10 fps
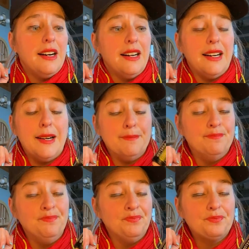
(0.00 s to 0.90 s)

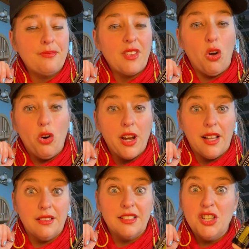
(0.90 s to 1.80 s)
um,
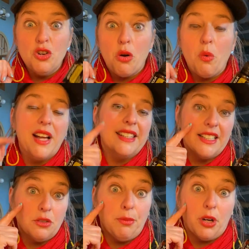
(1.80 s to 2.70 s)
oil. You don't want
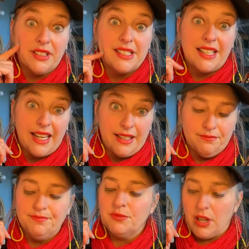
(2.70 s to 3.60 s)
that to burn the
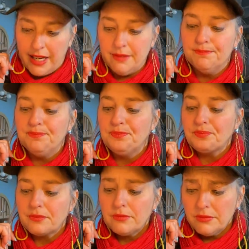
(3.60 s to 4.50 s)
skin, right?
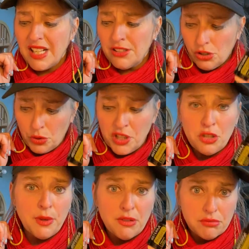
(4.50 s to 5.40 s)
So you need
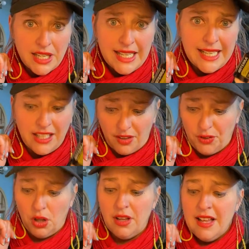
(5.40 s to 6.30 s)
to be really
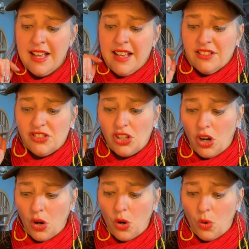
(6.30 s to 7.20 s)
careful.
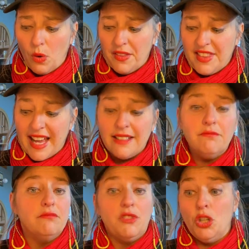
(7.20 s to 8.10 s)
So then
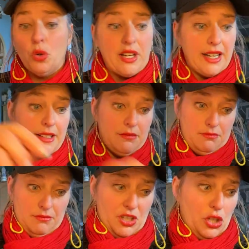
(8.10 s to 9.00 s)
you can
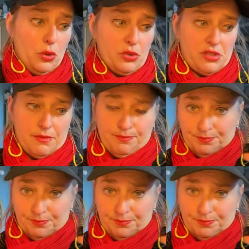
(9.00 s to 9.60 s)
use